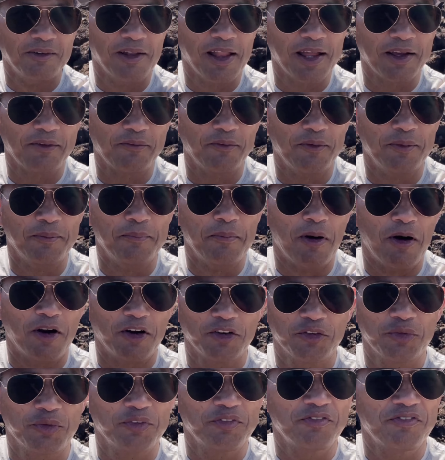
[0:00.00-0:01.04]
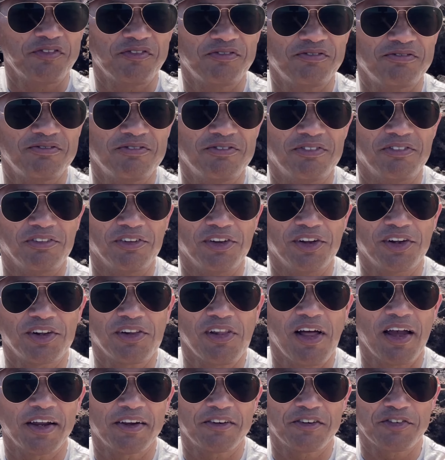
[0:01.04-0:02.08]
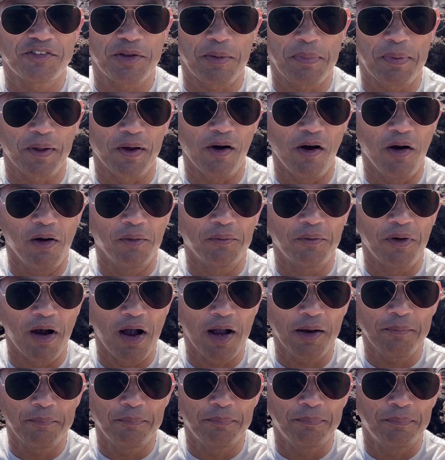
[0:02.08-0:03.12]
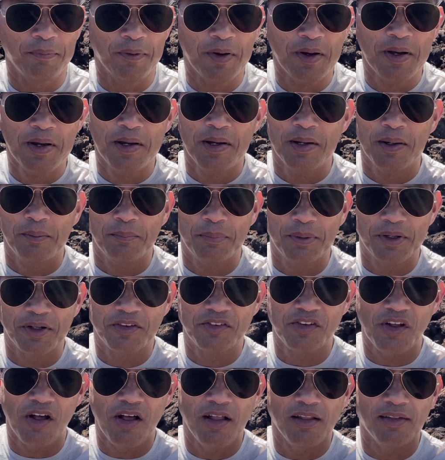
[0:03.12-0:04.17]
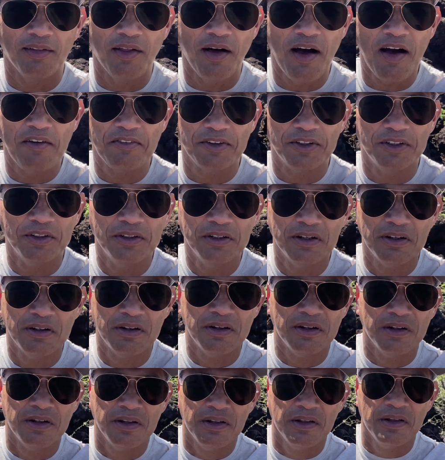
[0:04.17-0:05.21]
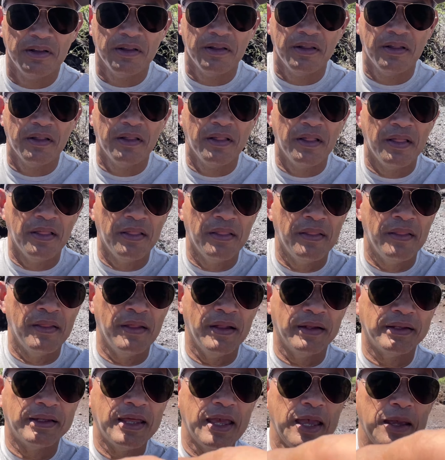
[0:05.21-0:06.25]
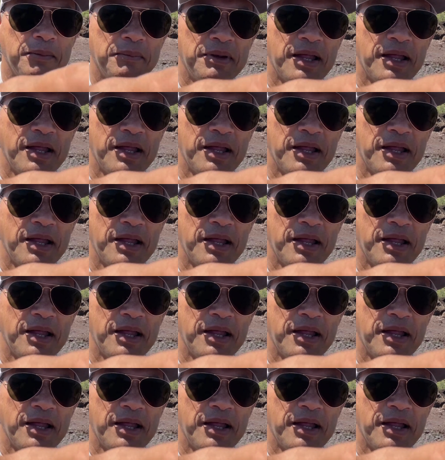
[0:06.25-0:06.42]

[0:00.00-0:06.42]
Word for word: The volcanic rock was incredible. From the explosion of Haleakala, up there you'll see it